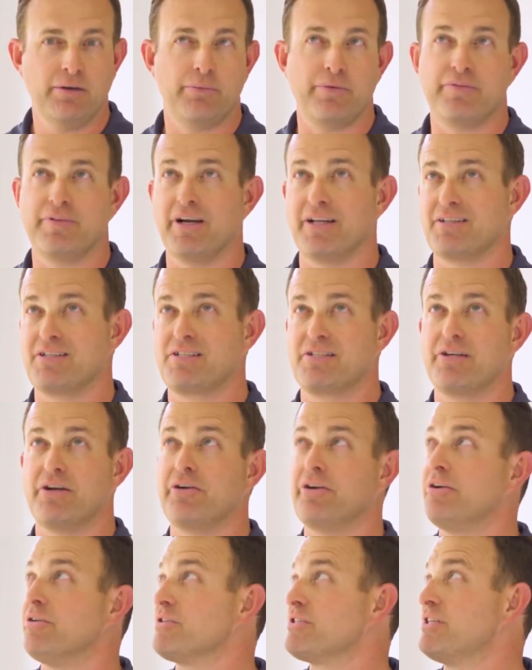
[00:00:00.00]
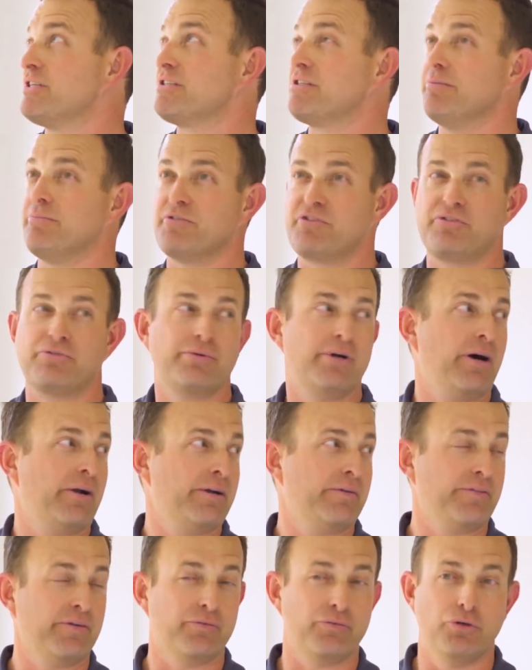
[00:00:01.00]
We've got stereo systems
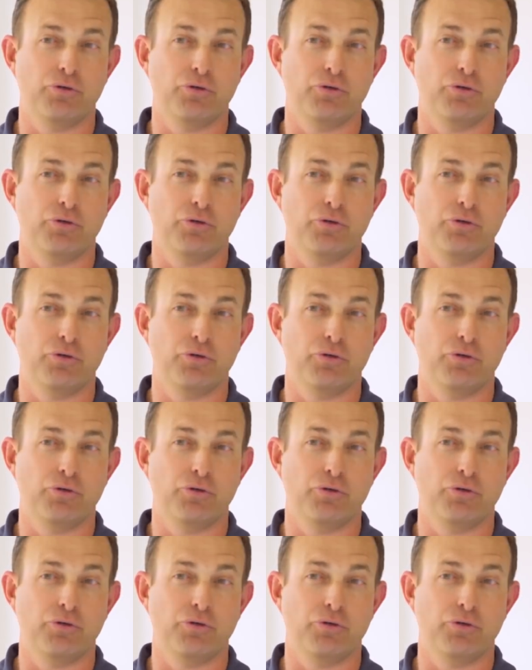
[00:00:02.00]
throughout every